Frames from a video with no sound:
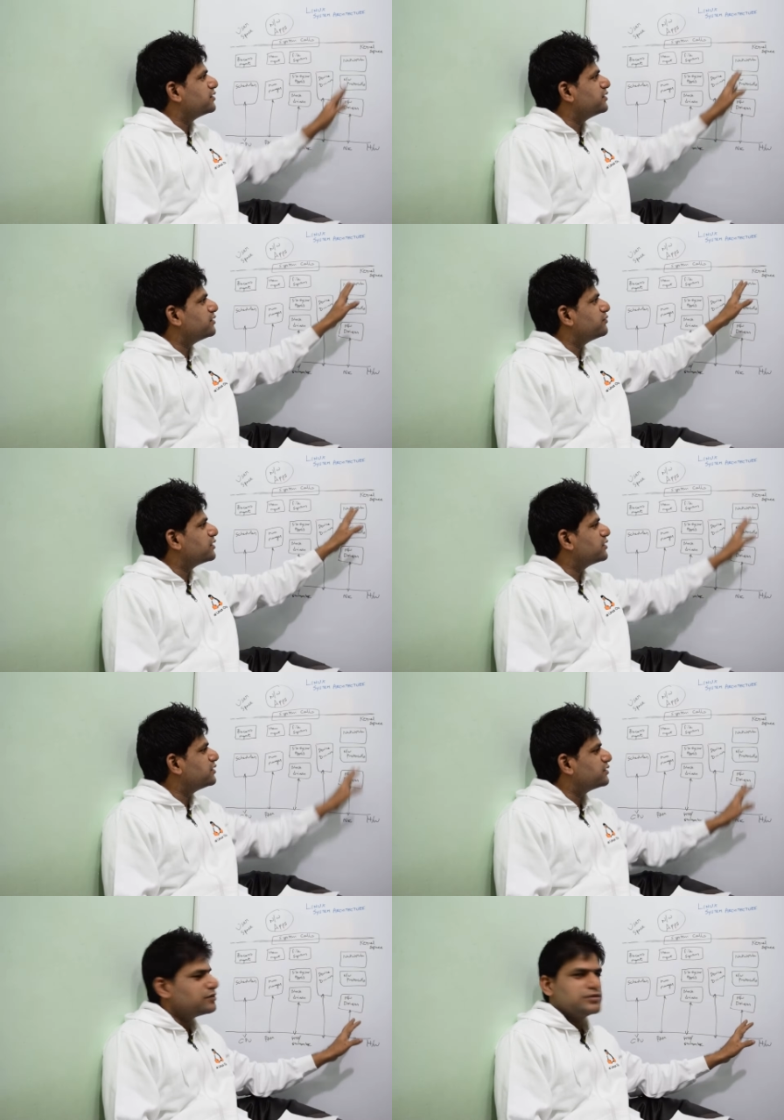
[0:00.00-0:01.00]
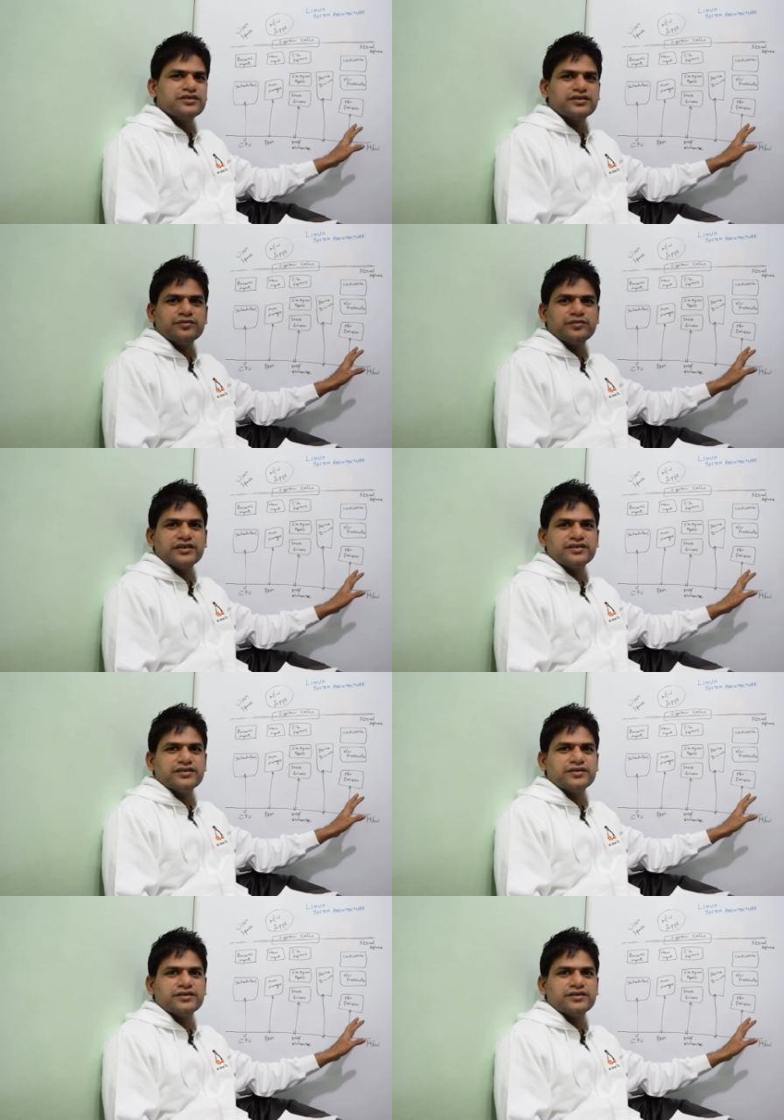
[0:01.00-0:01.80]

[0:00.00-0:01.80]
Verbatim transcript: network subsystem as such.